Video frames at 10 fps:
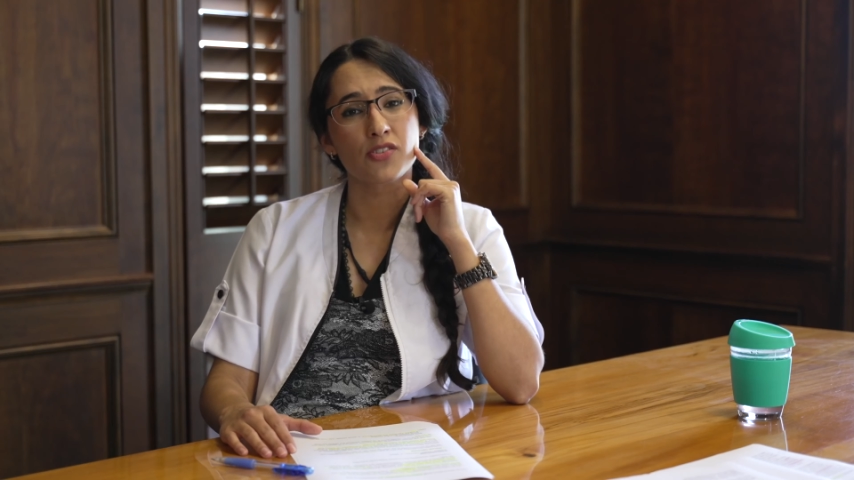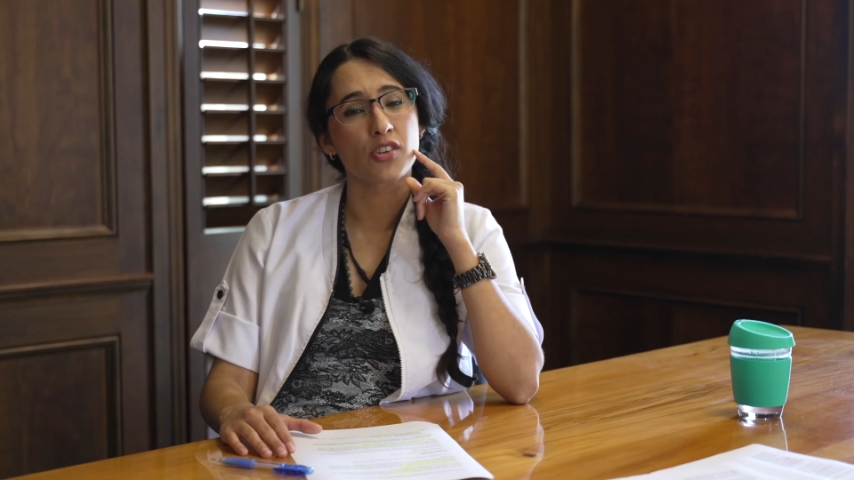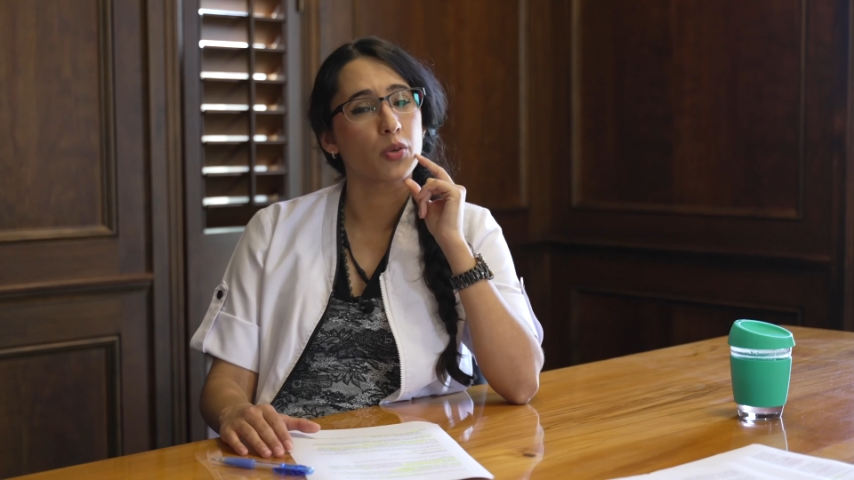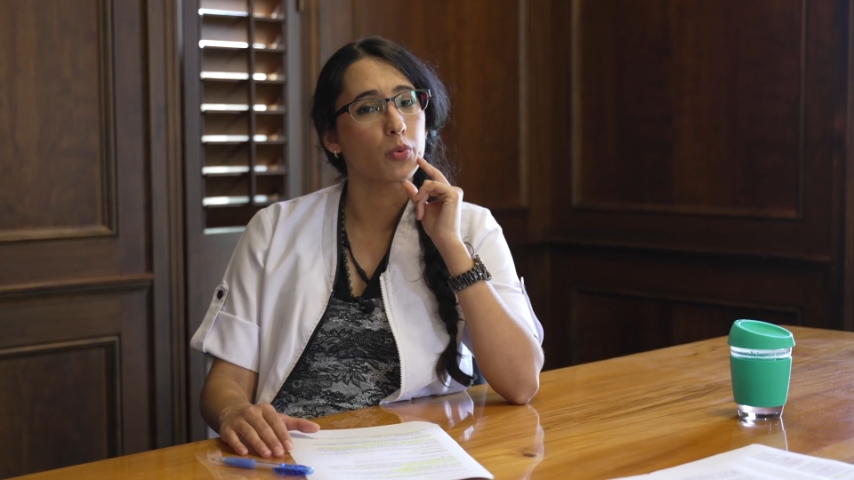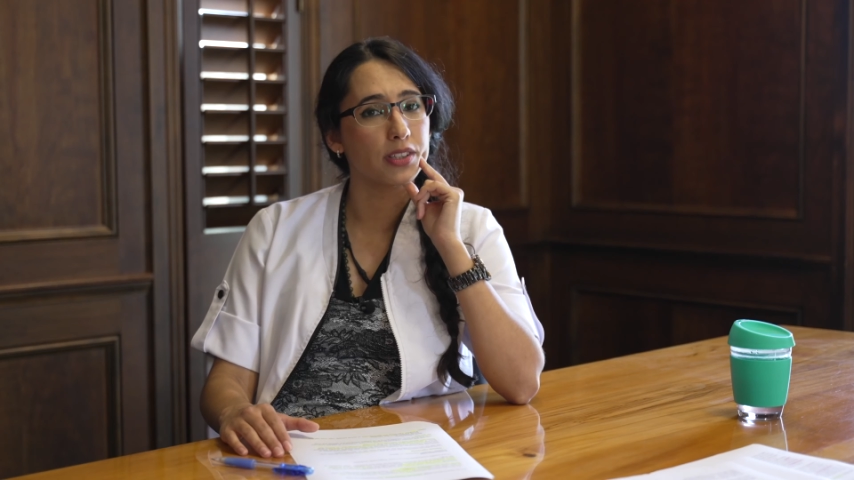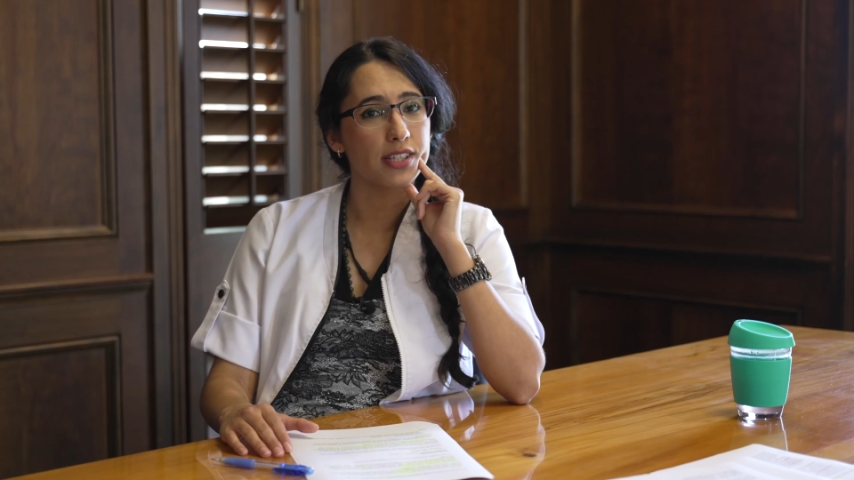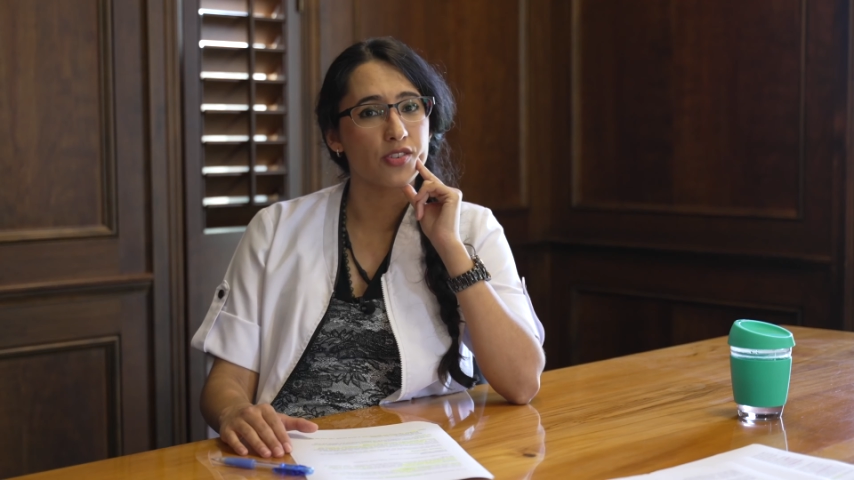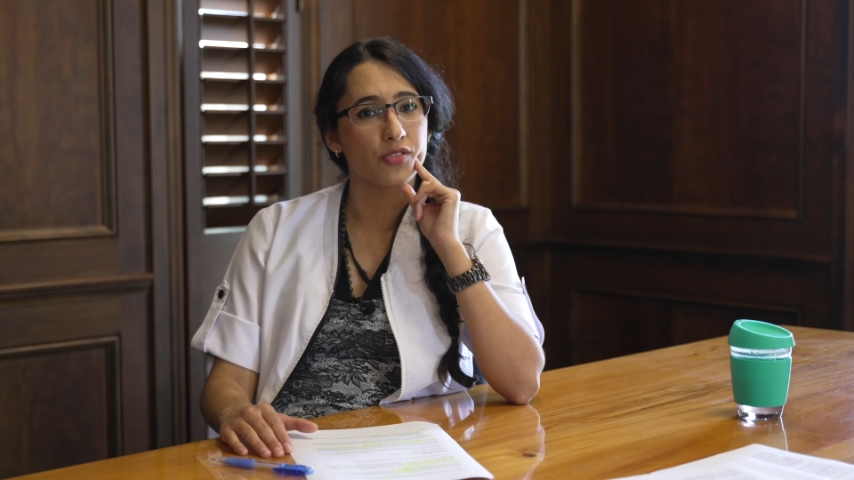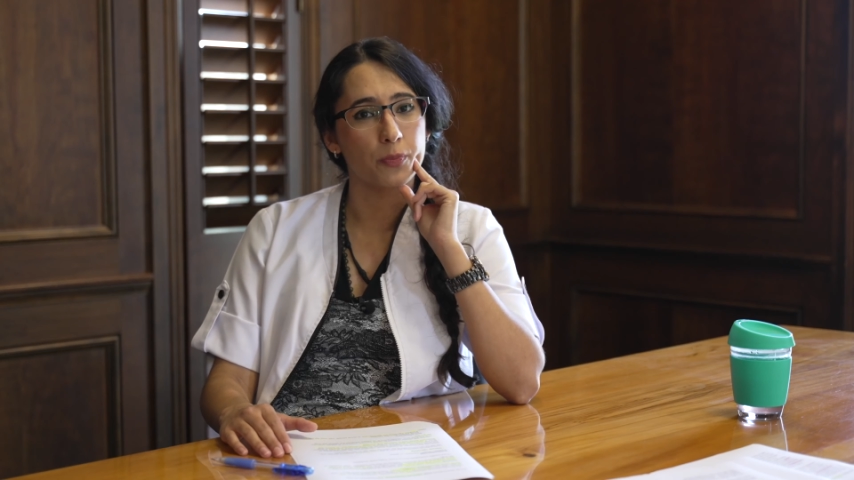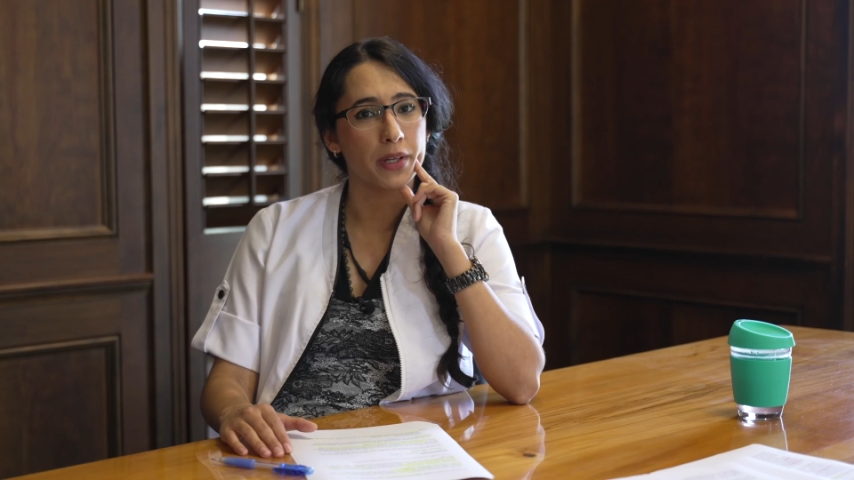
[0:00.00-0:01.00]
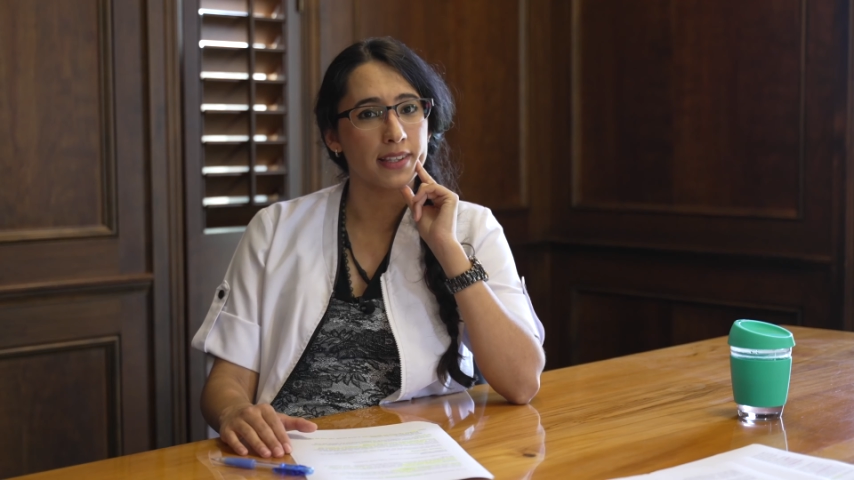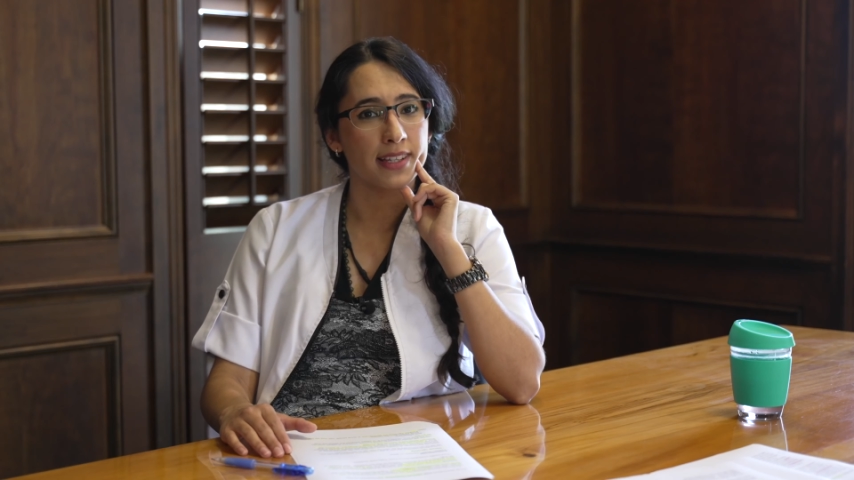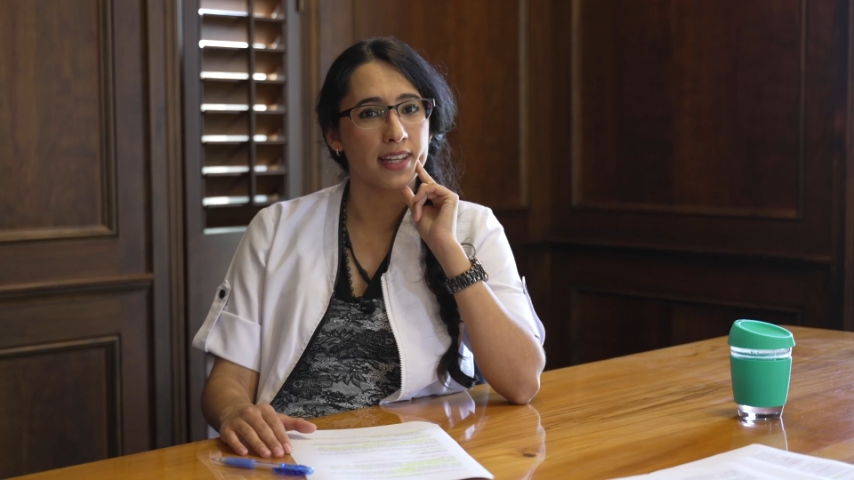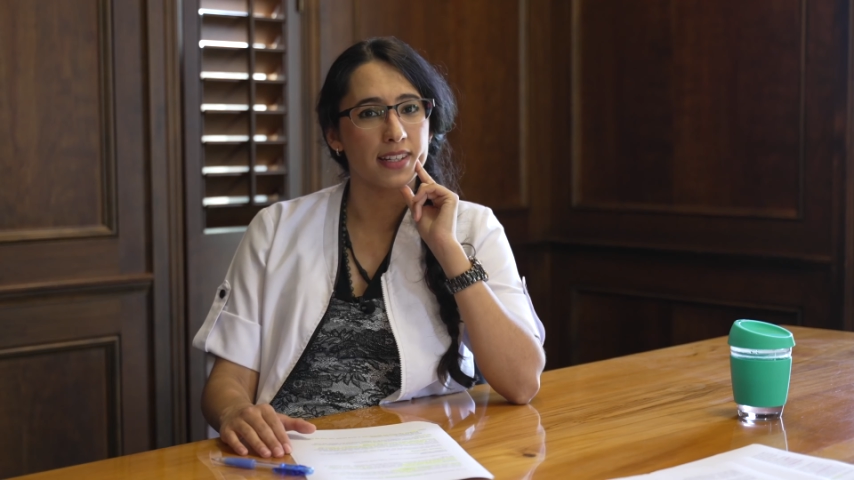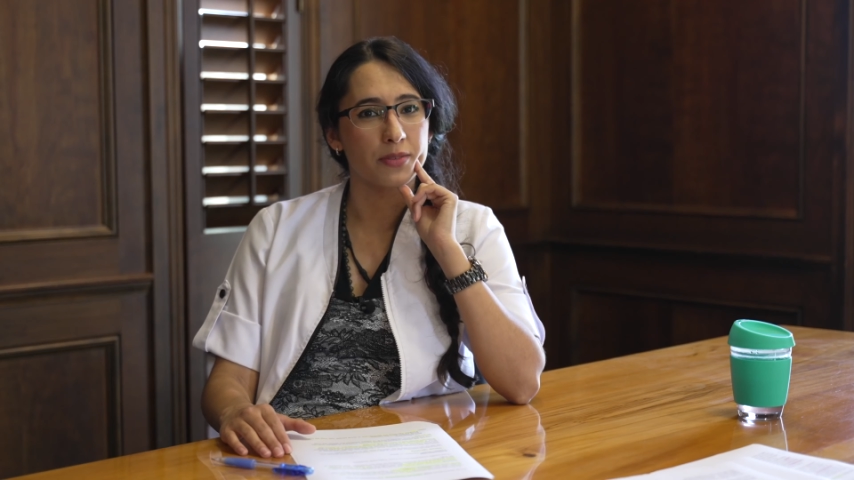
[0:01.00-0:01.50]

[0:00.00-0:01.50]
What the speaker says: so you will need to repeat that